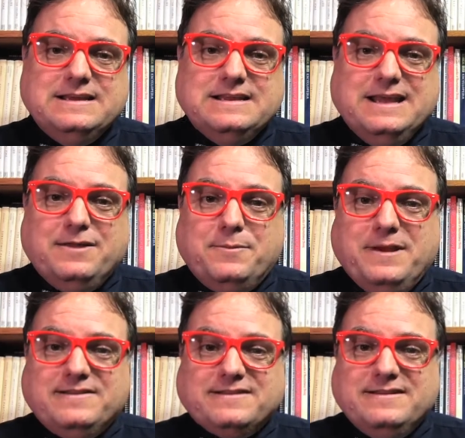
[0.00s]
now they're
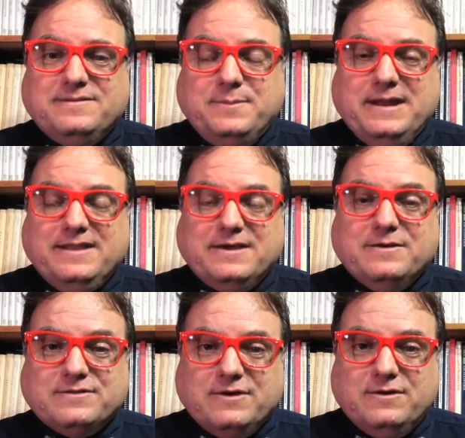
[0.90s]
basically disbanding the
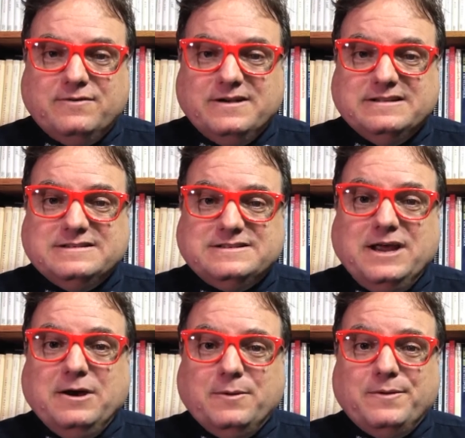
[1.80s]
Coast Guard over it.
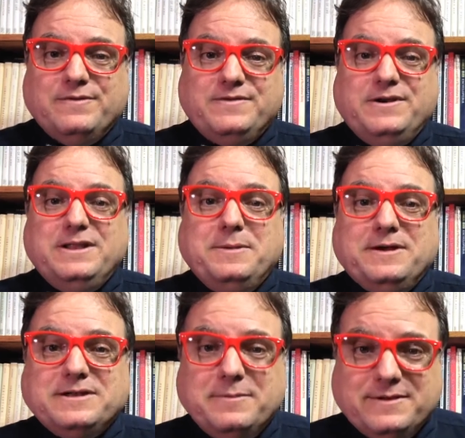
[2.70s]
So, if you're in the
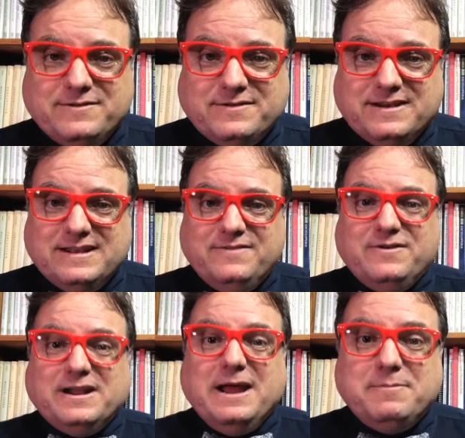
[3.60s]
maritime industry, if
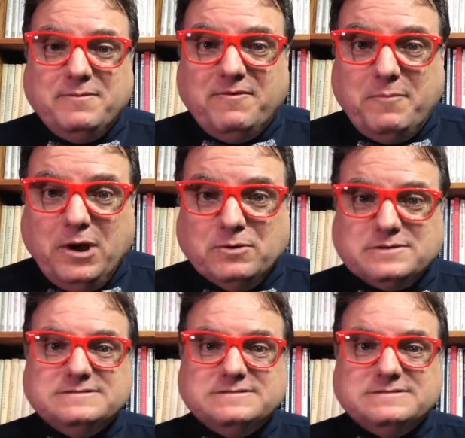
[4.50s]
you're a captain of a boat,